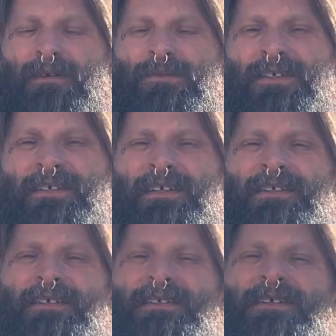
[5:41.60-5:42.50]
Look at that
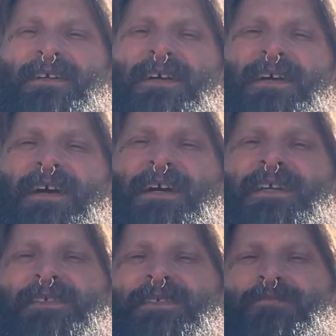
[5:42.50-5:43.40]
there. I
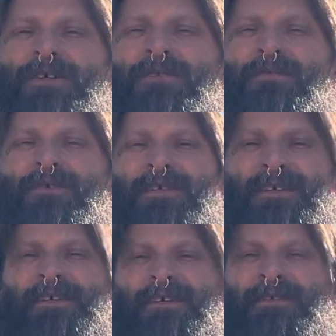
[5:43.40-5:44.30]
like these big old boys,
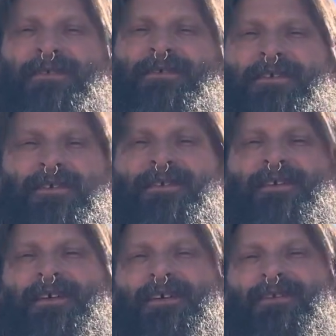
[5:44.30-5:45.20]
how you can just
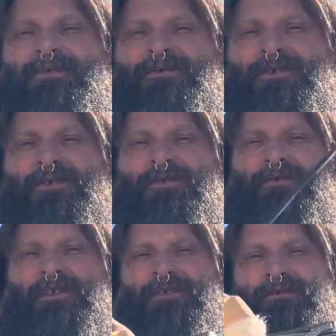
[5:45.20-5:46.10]
do the old
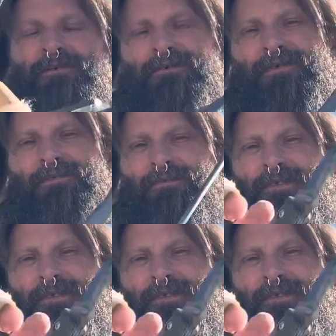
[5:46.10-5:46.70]
flickaroo with them.